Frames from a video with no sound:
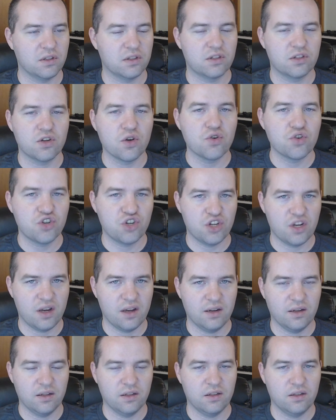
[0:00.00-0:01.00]

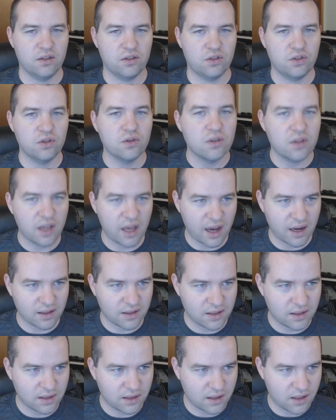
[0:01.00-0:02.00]
associated to
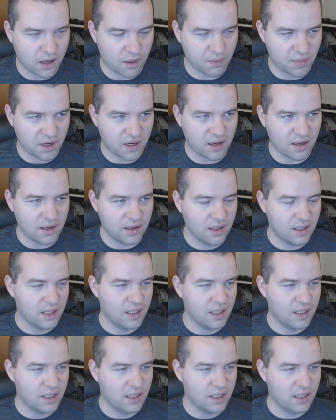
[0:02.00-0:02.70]
that company.